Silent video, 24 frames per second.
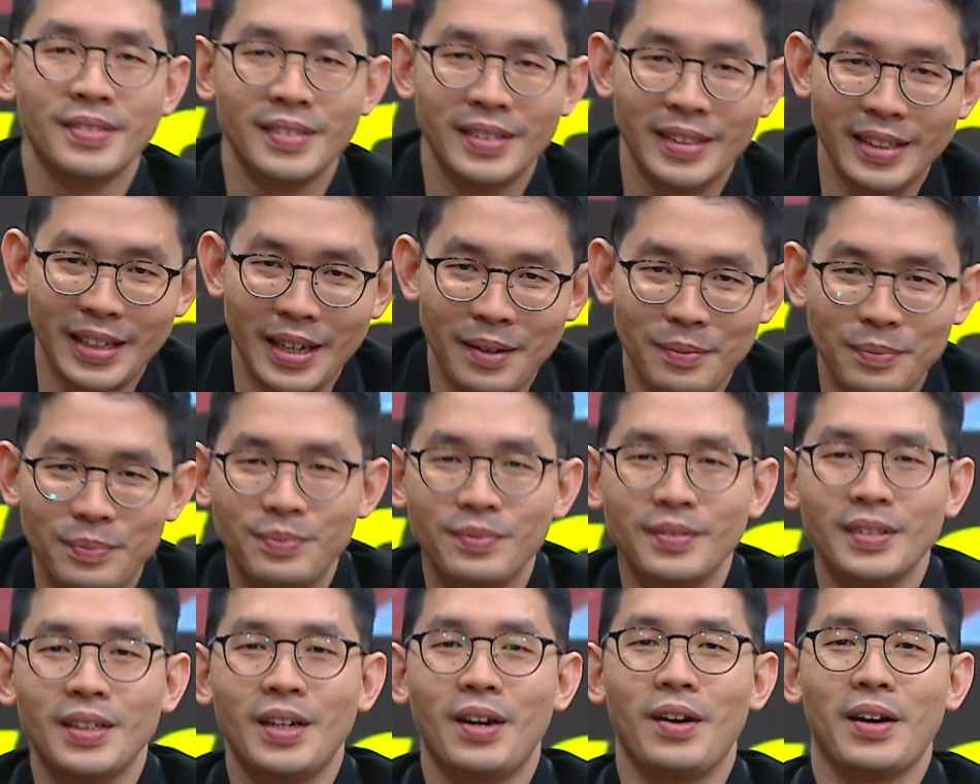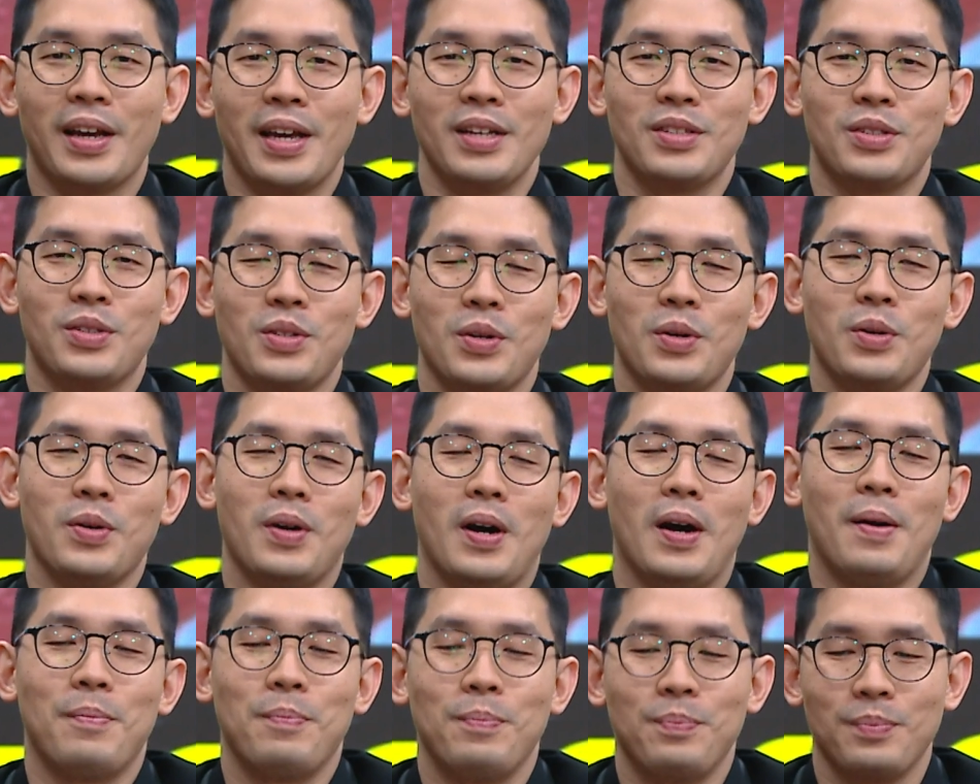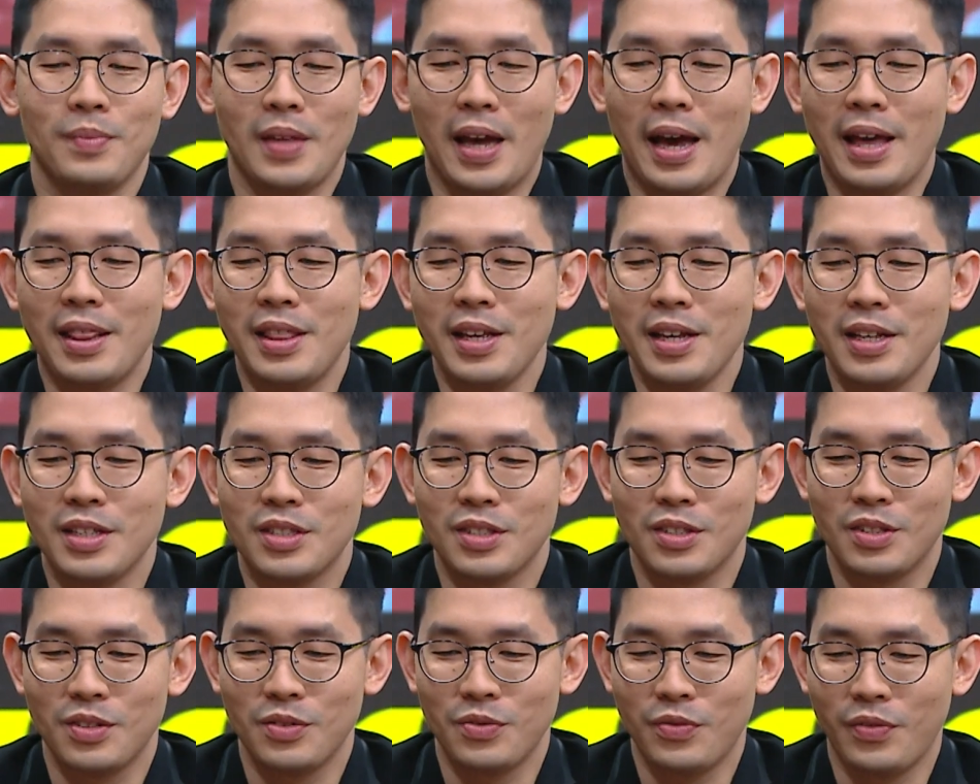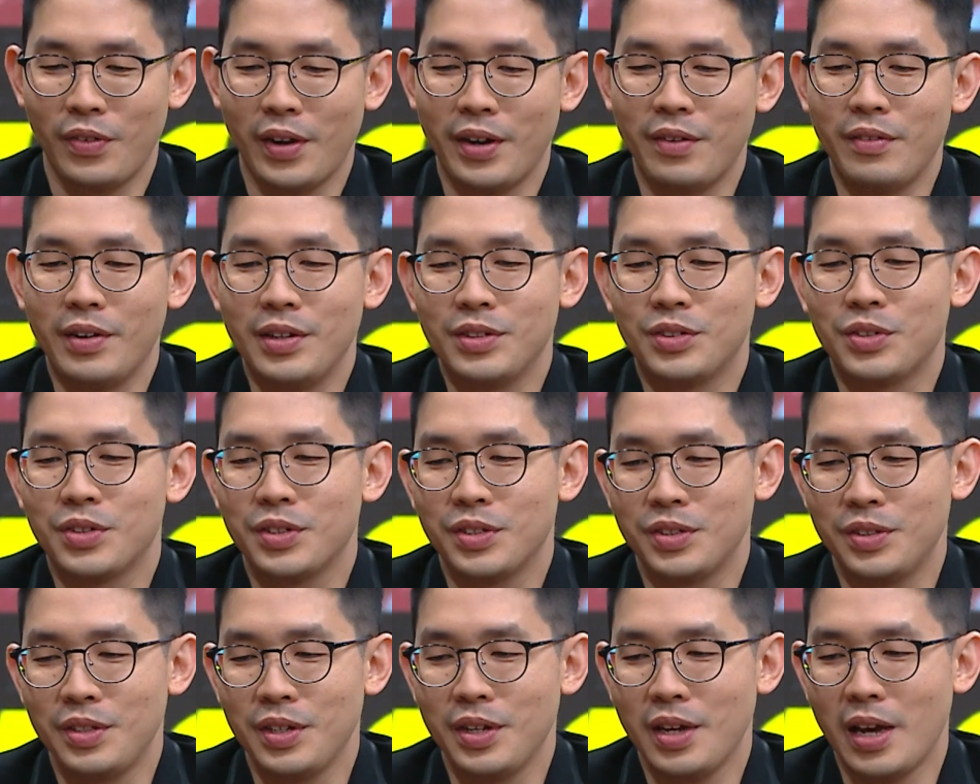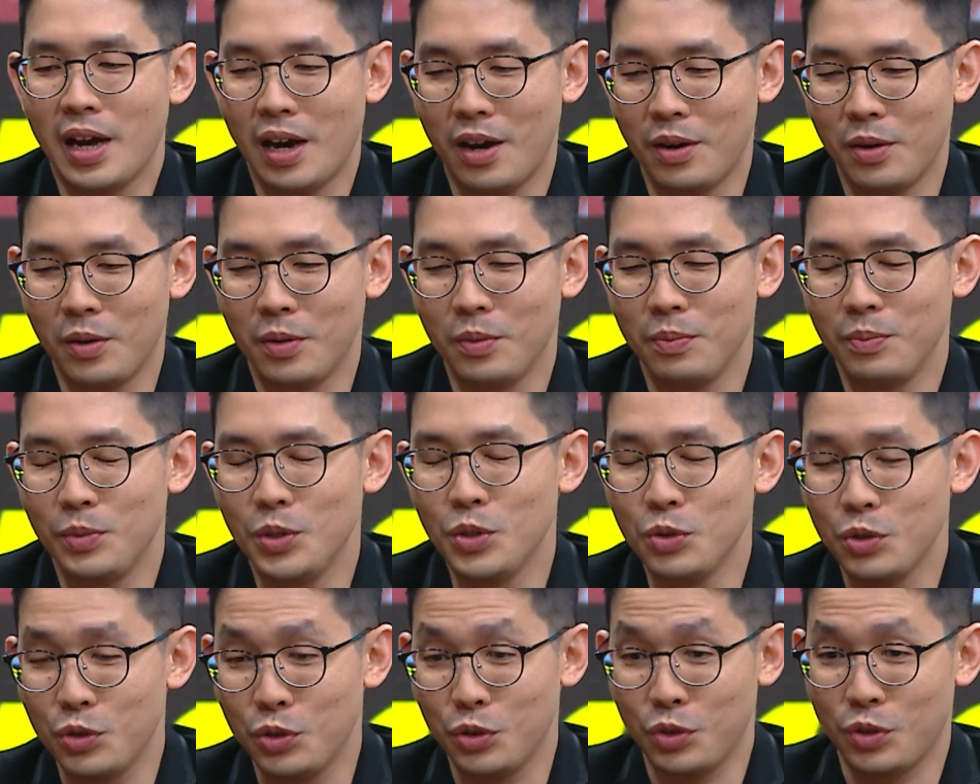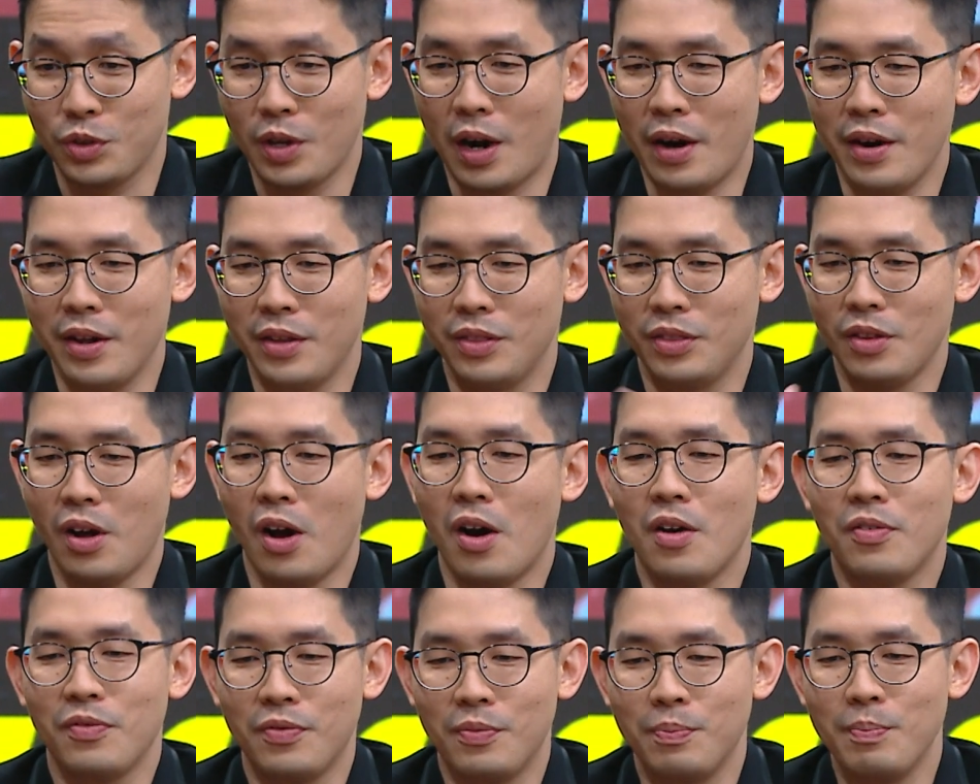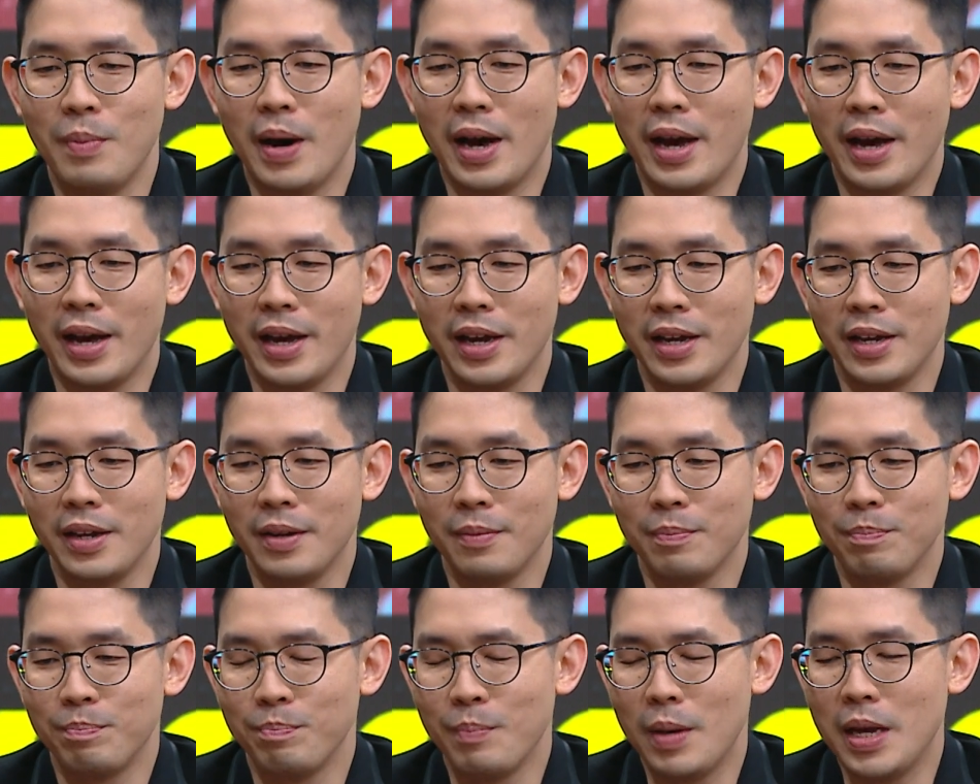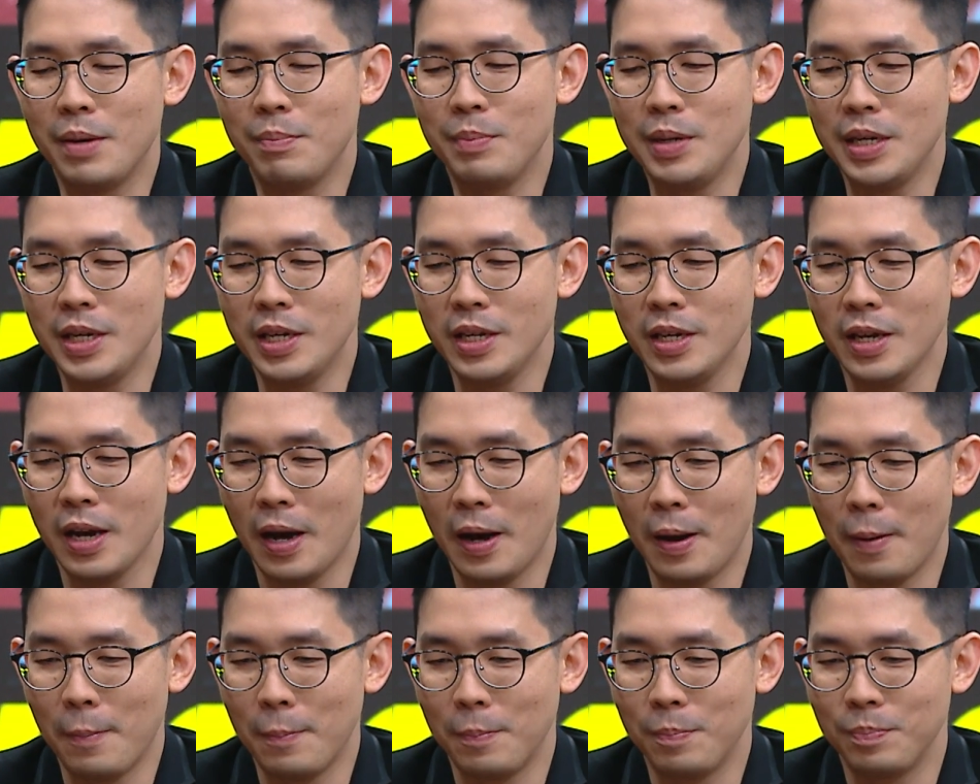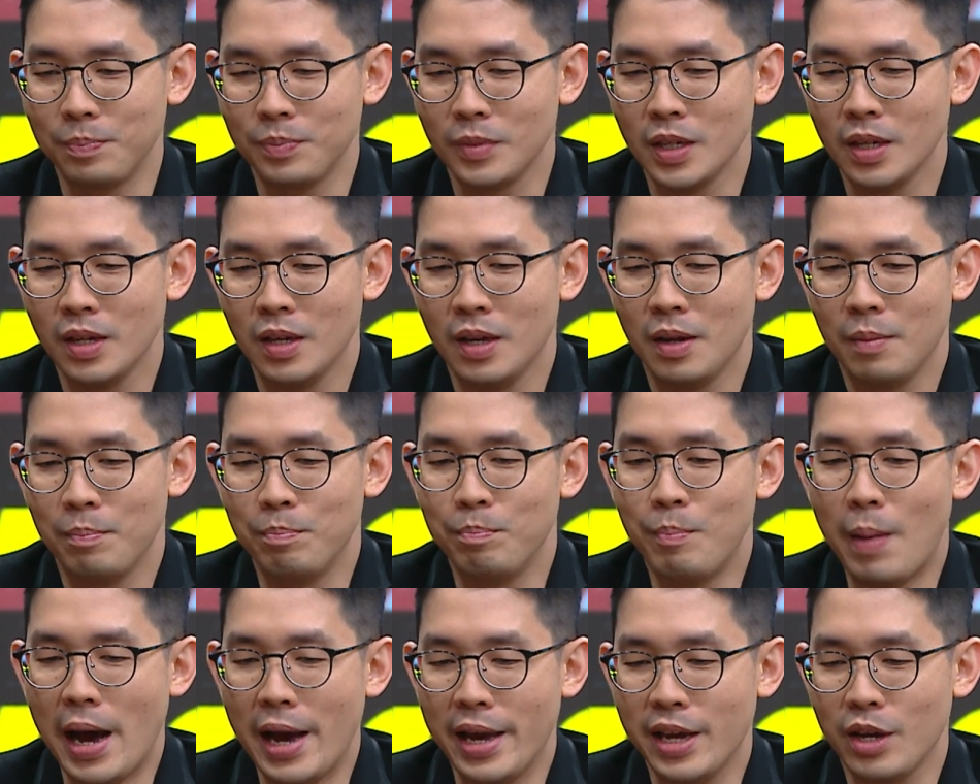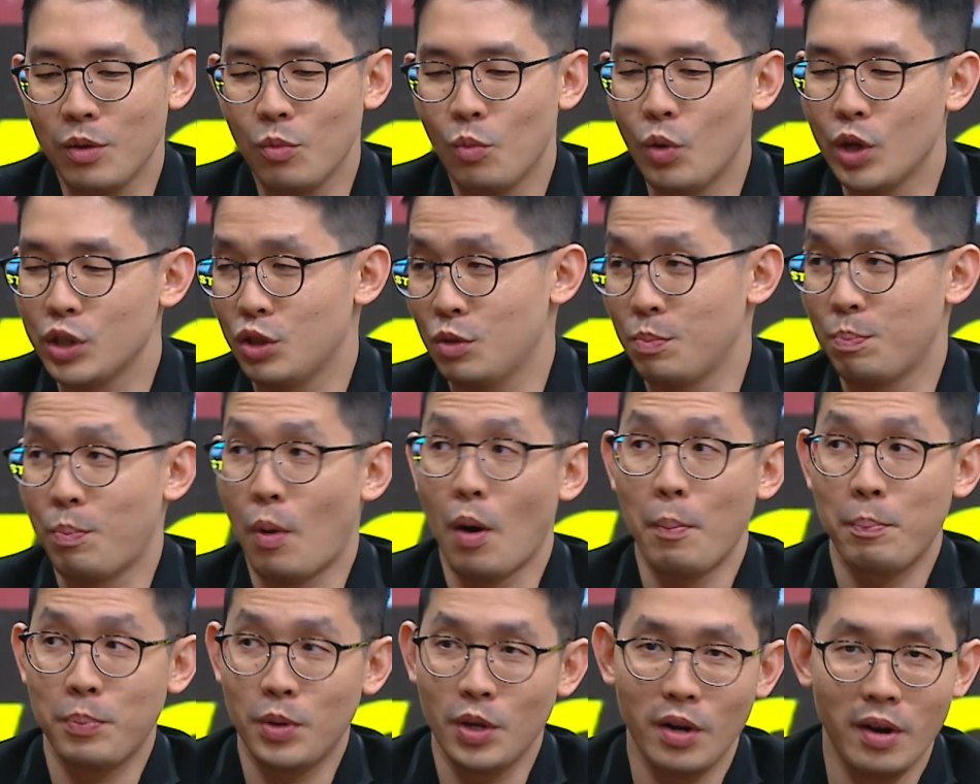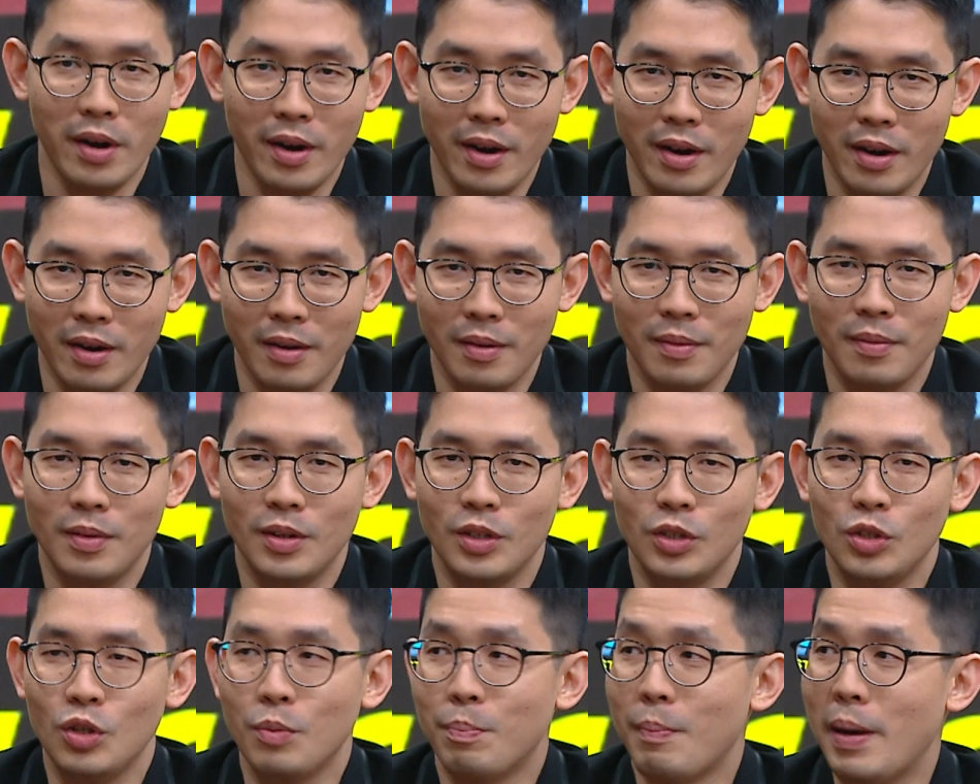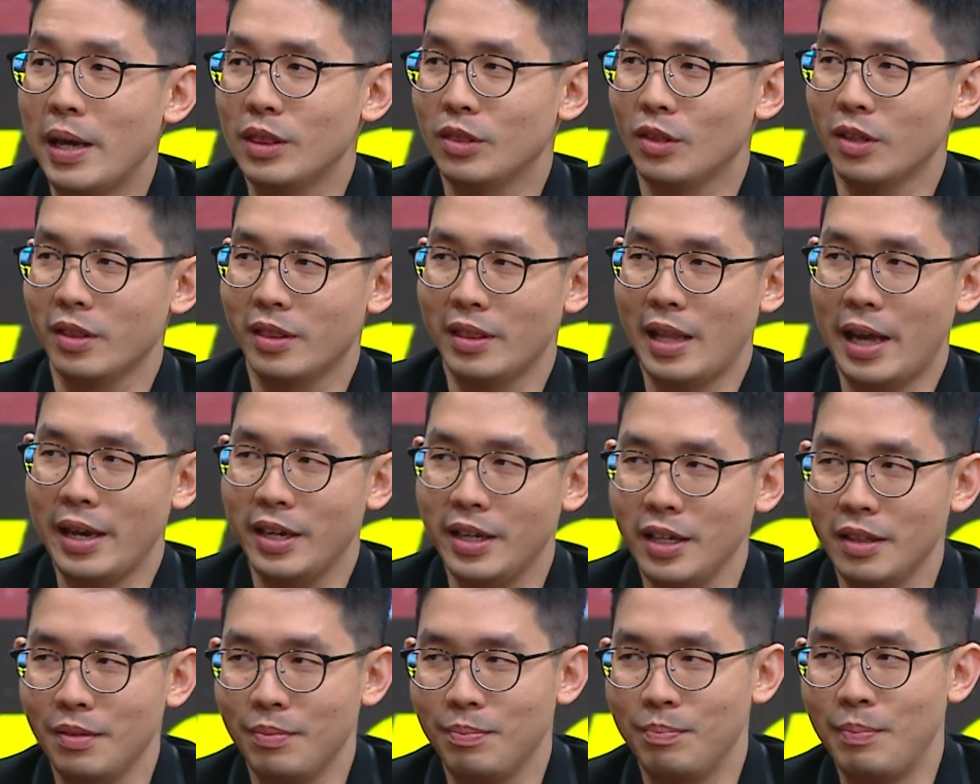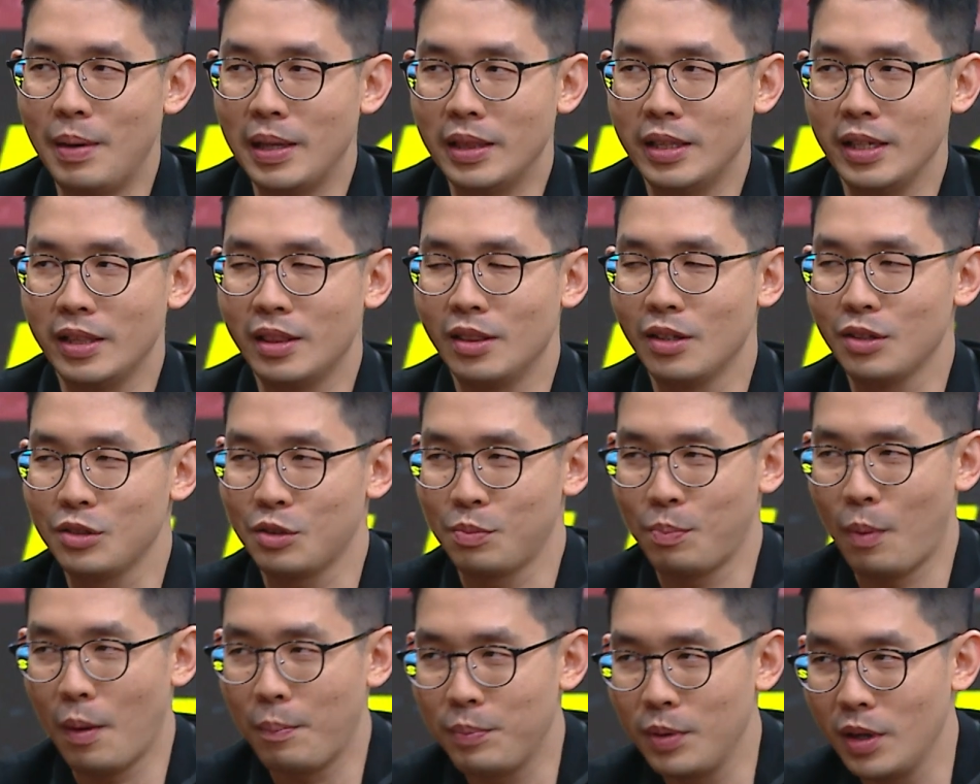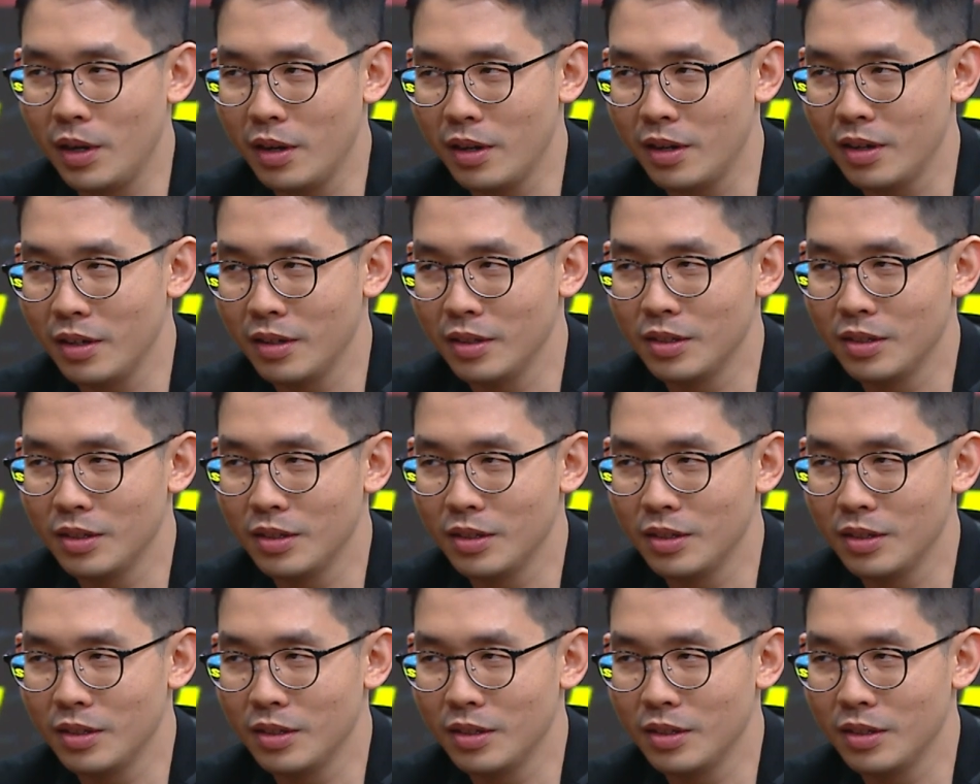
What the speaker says: Yep. Okay, so I think it's very interesting how you started off by maybe buying what's popular. You might not like it, but it looks popular.